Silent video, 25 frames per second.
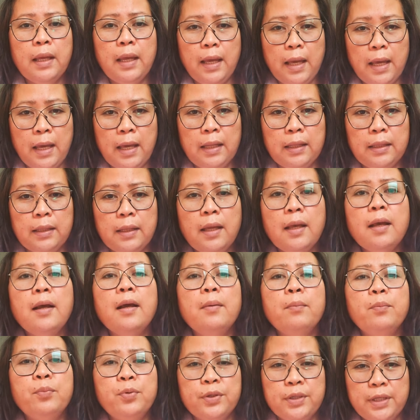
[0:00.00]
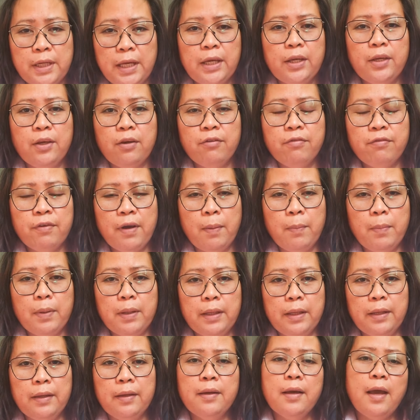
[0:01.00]
and protect your
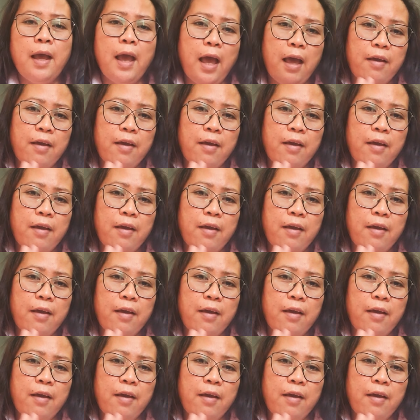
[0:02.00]
family.